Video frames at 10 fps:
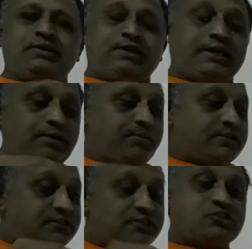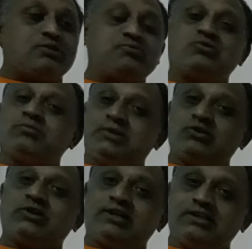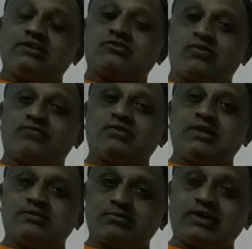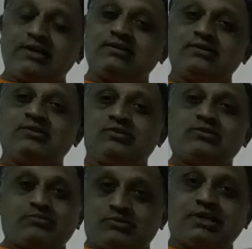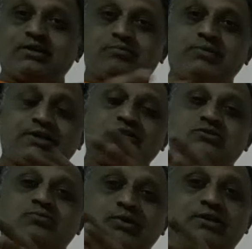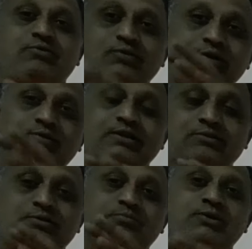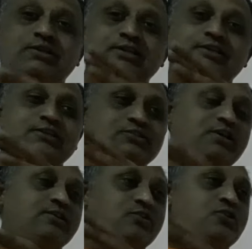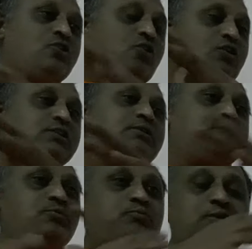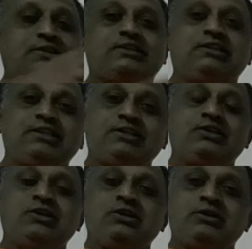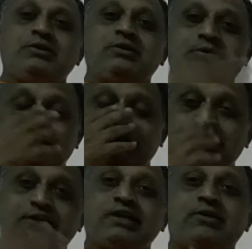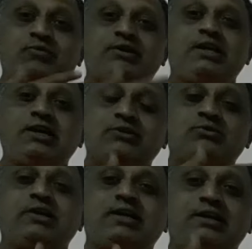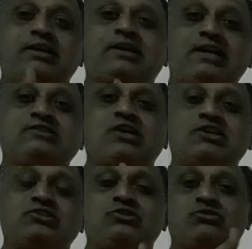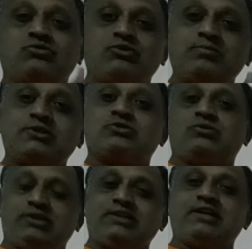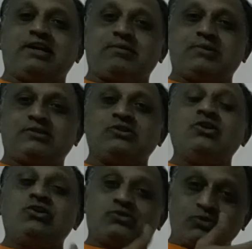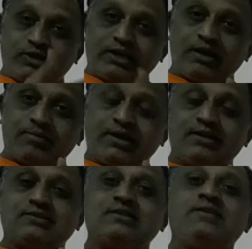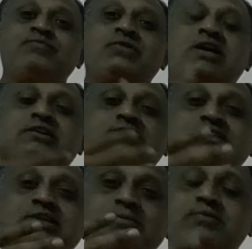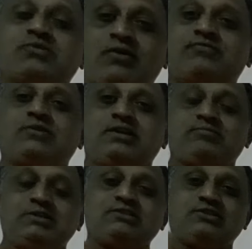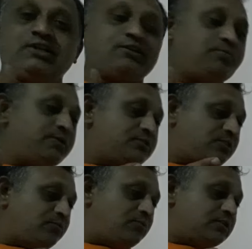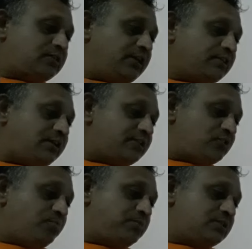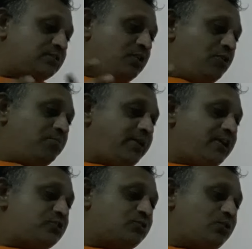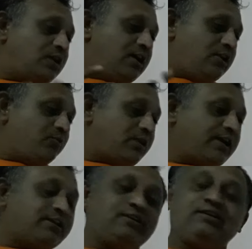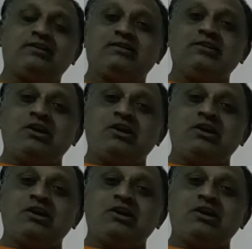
database systems will be loaded in the software, correct? Data, because when the billing is done, all the monthly day to day transactions should be stored in database. So database and this type of software means database servers, like examples MySQL, Oracle,